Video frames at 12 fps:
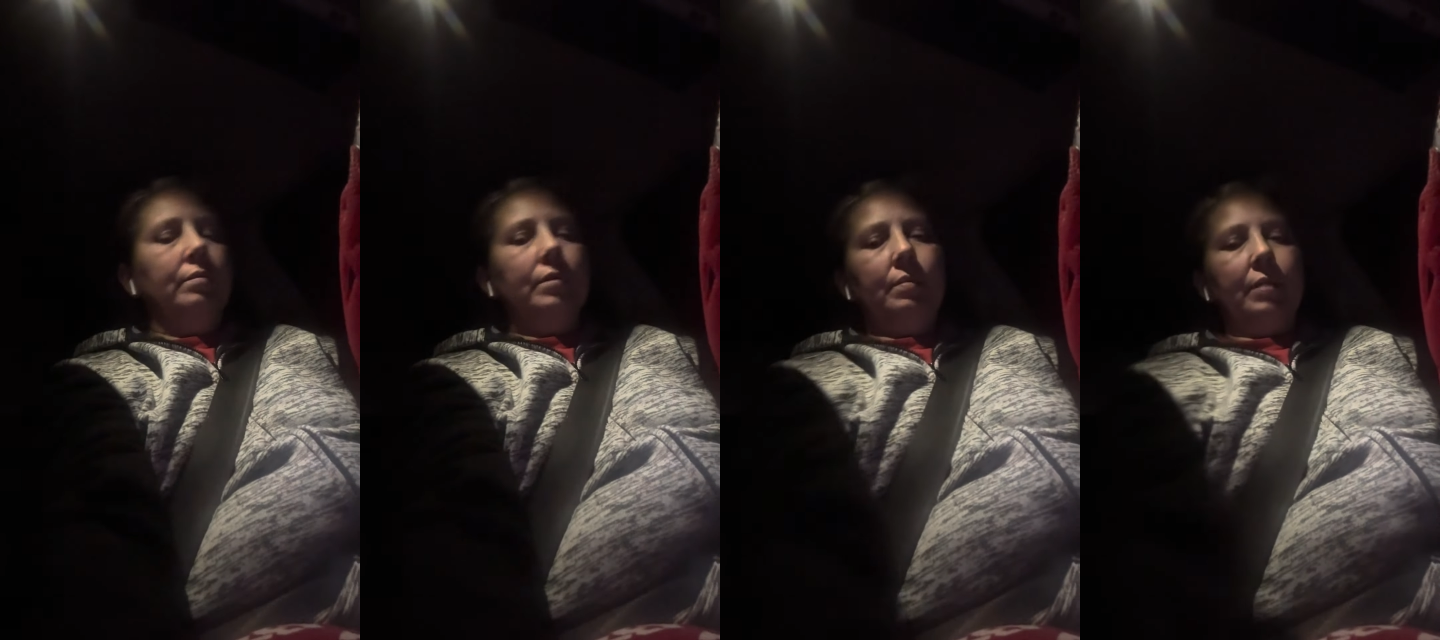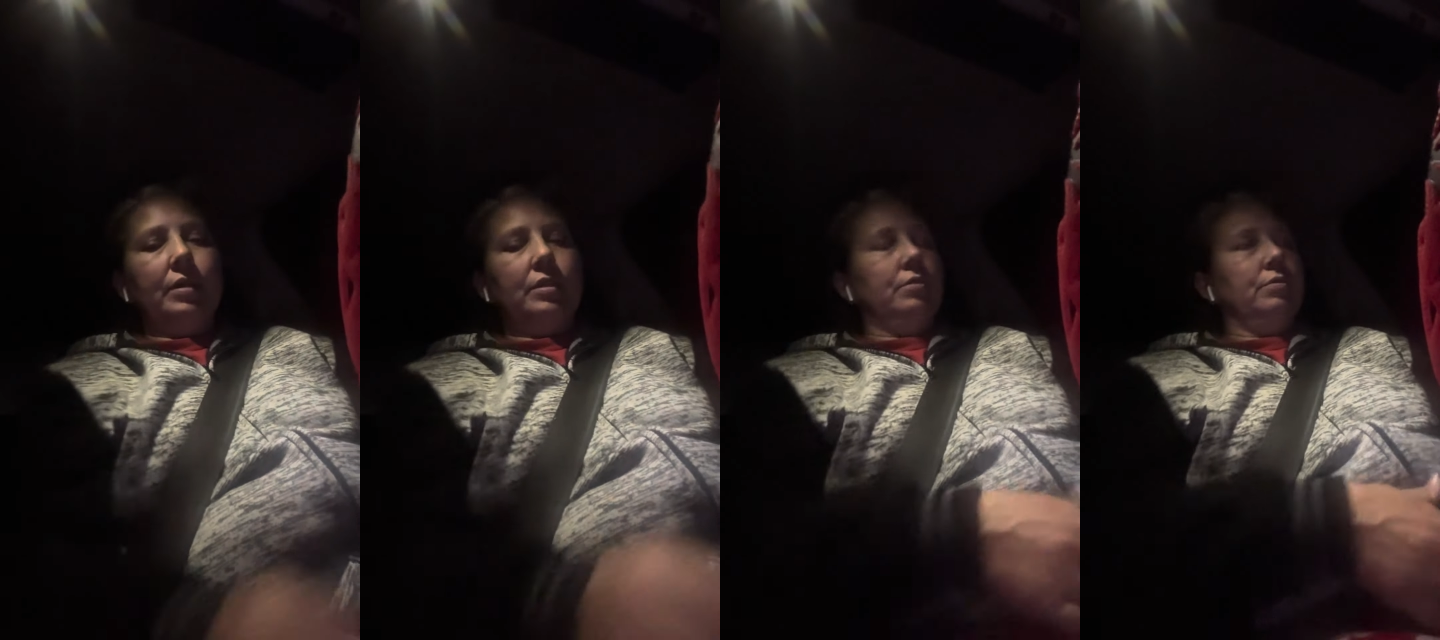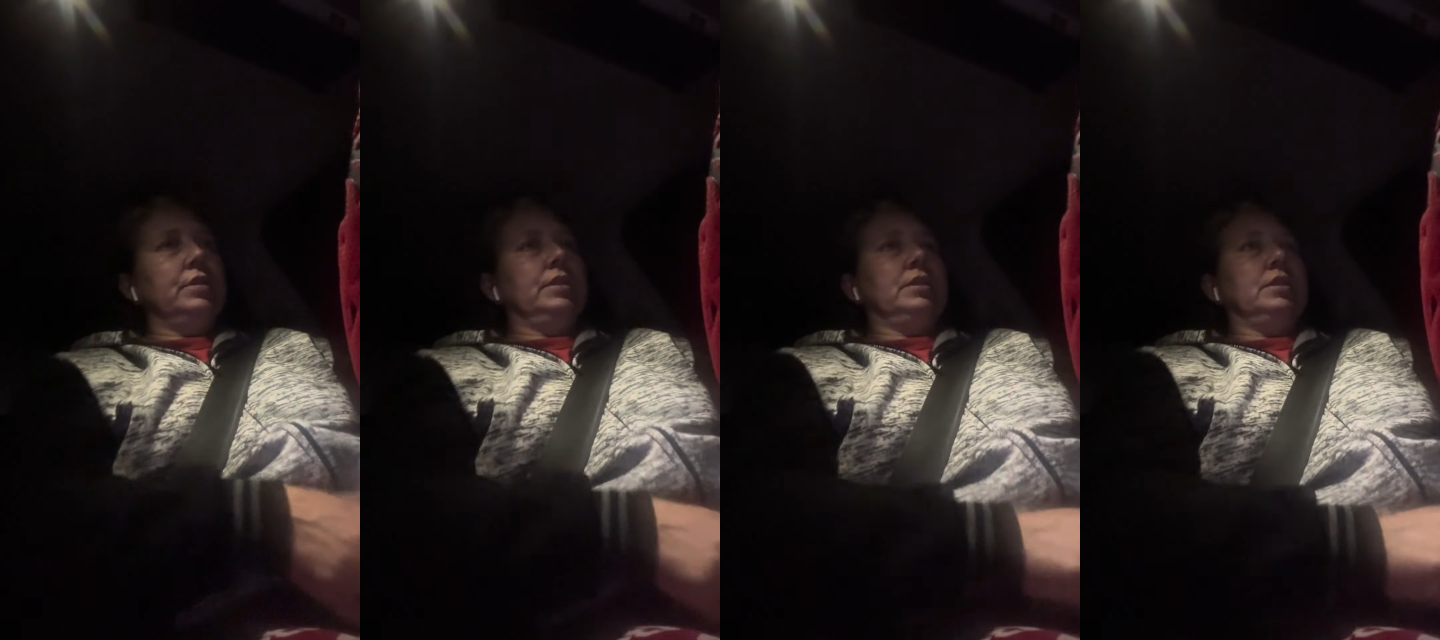It makes no
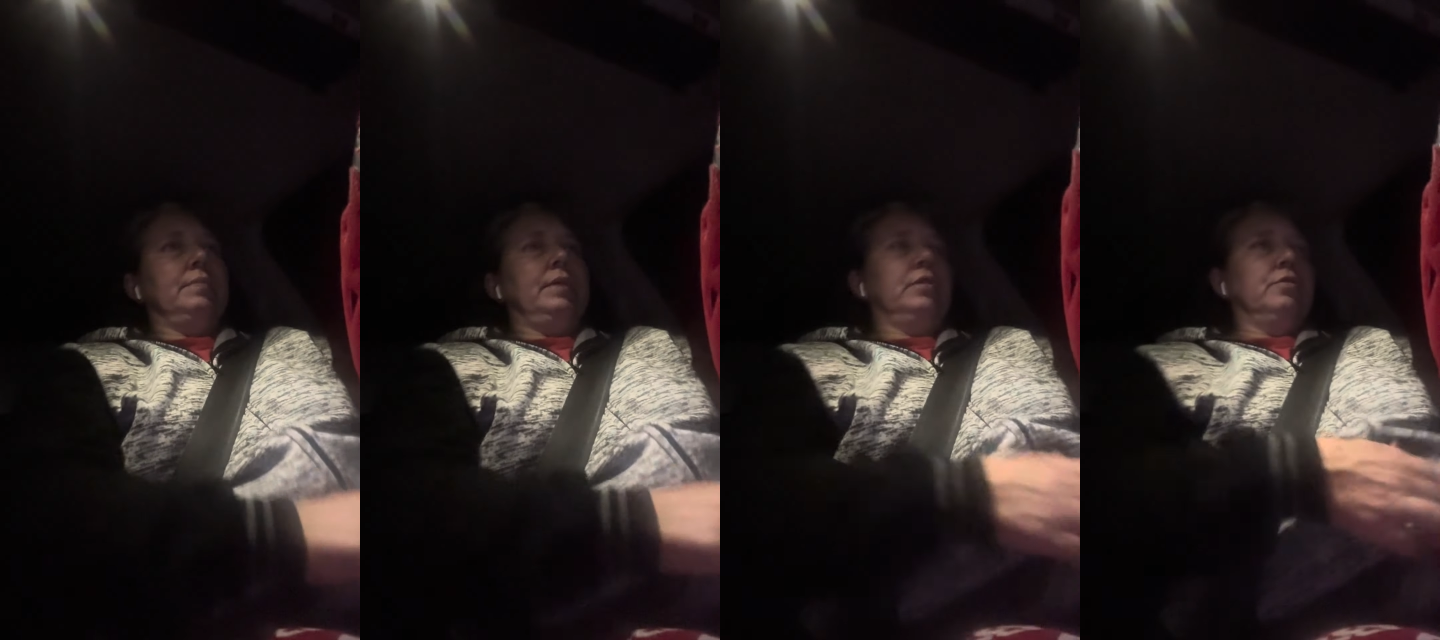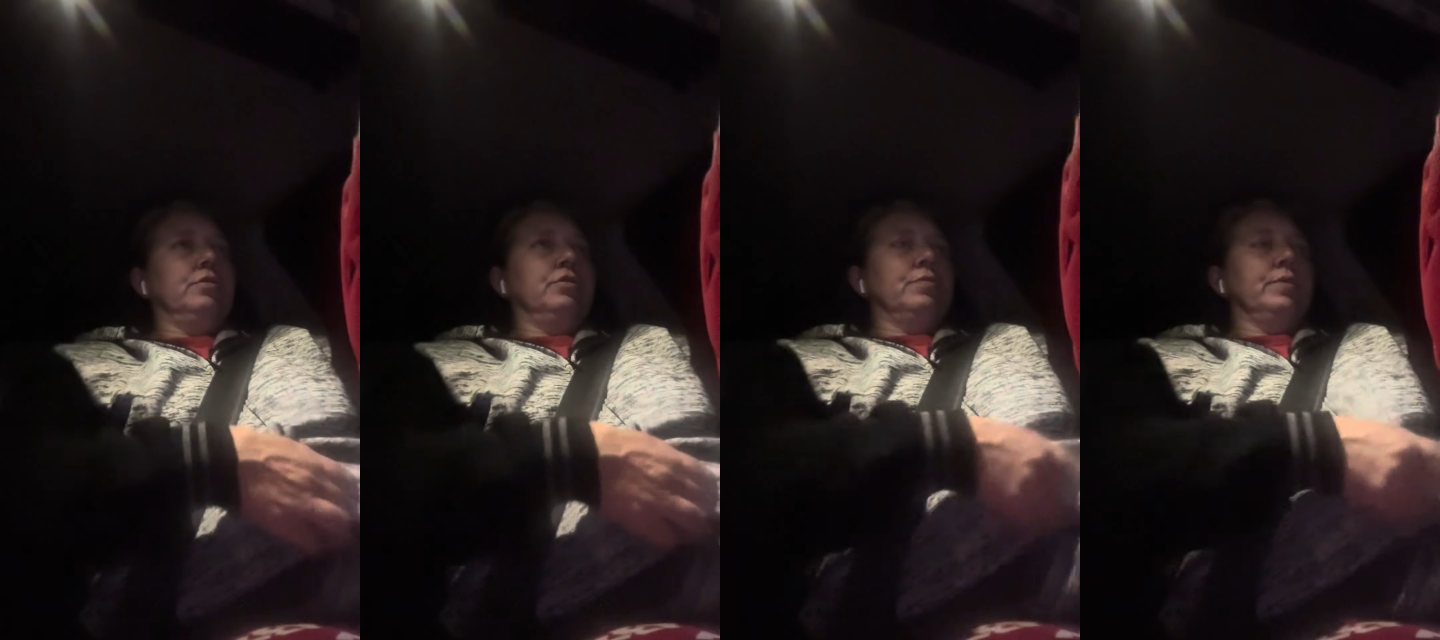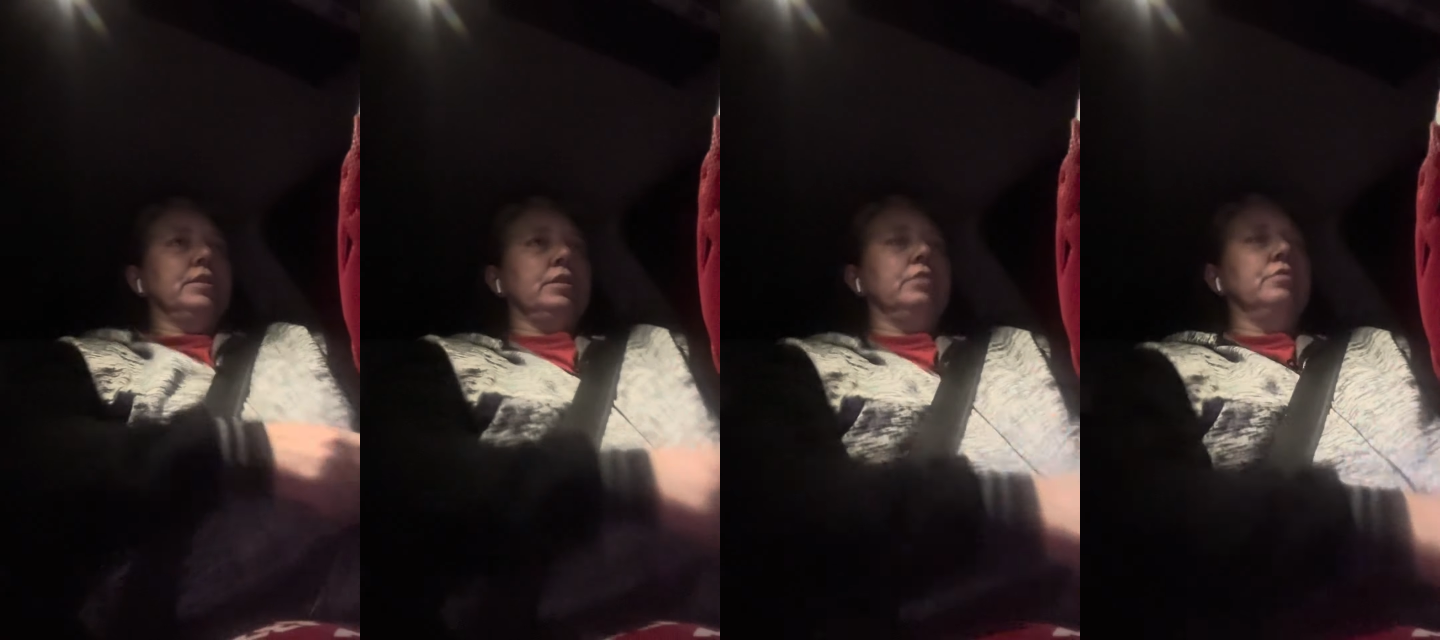sense to make New Year's
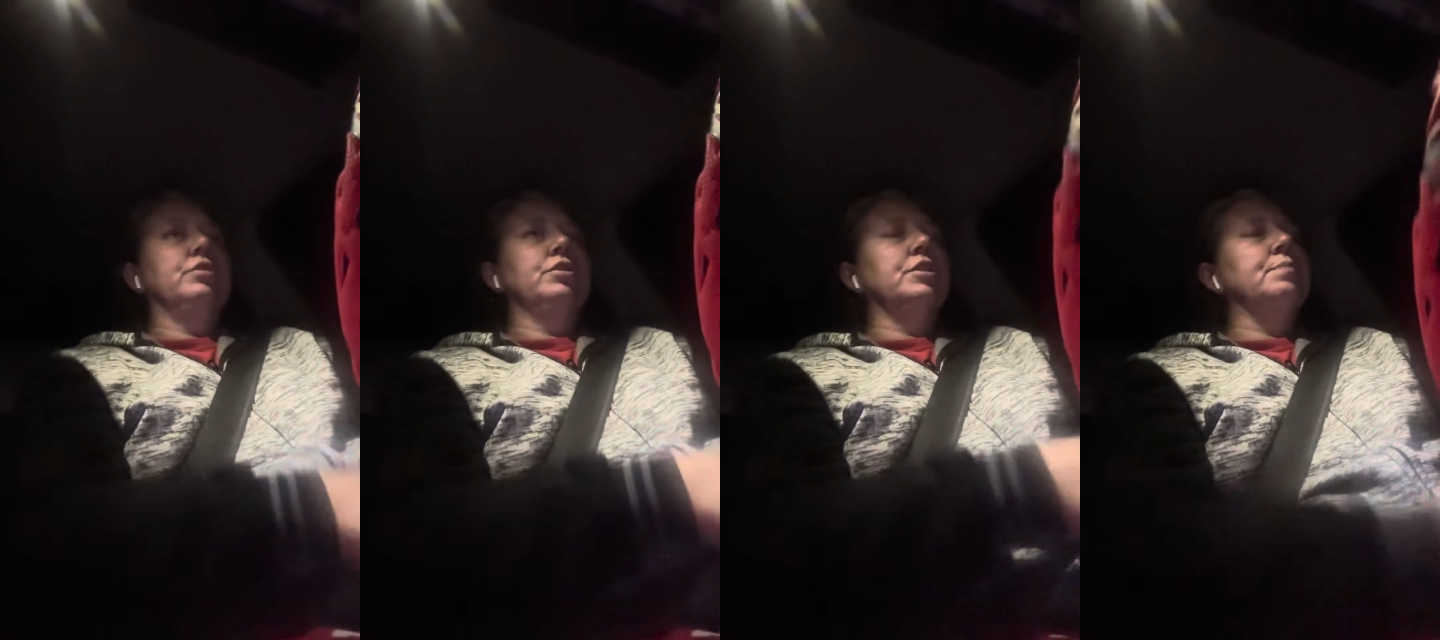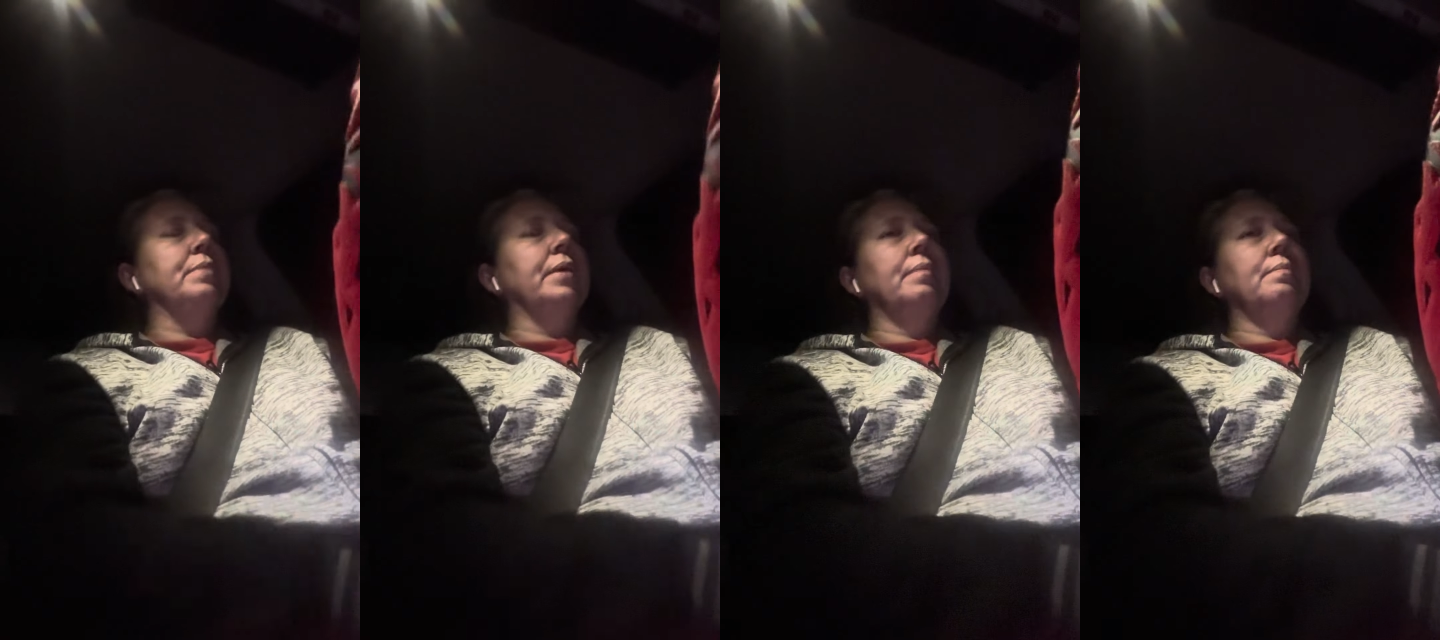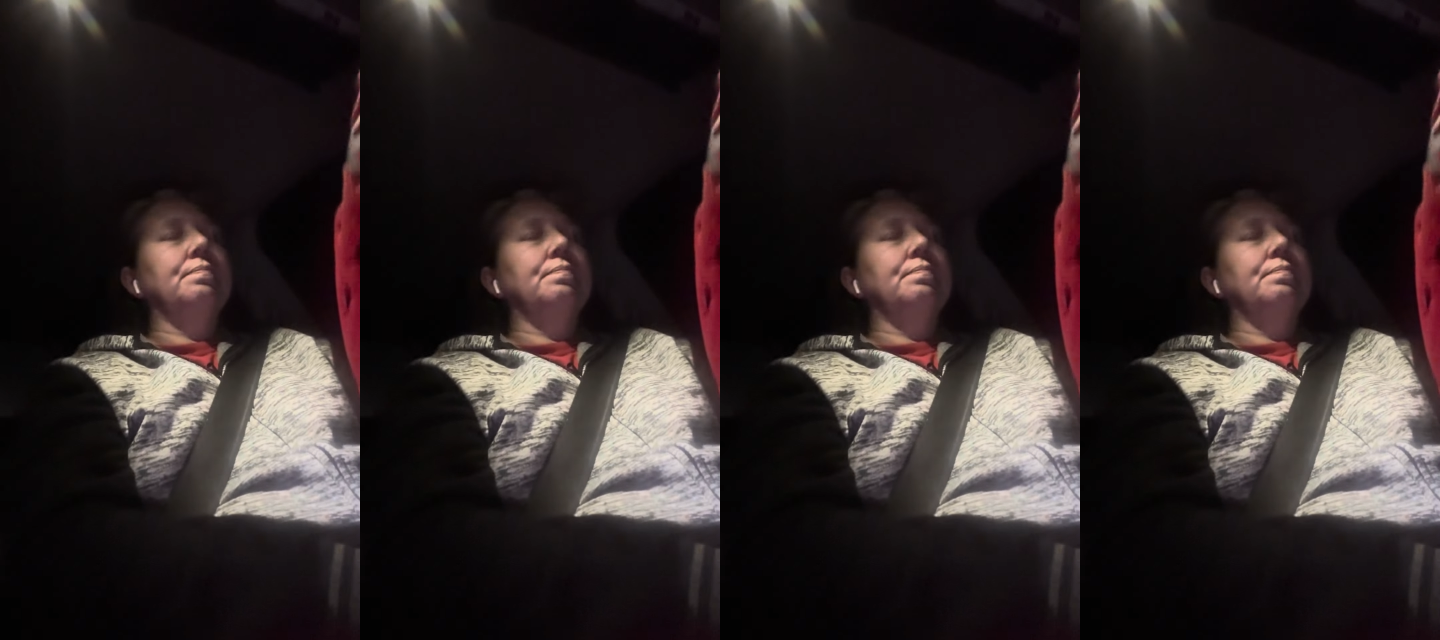resolutions, but